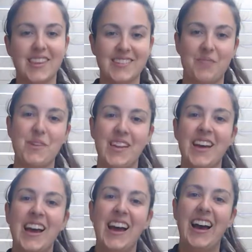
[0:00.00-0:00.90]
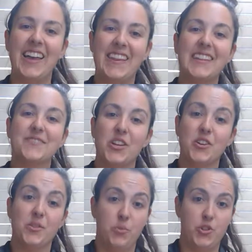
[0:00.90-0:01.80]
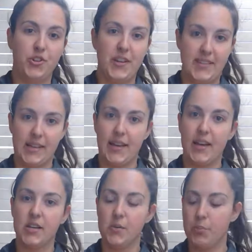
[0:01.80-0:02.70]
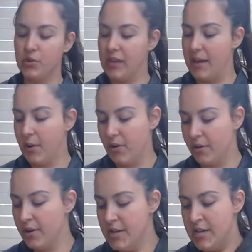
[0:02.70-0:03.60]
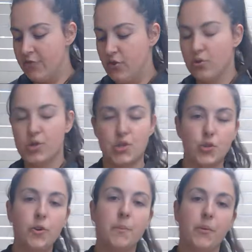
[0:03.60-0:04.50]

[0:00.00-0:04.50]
There's going to be, the next video will show you exactly how to put them on if you're not sure,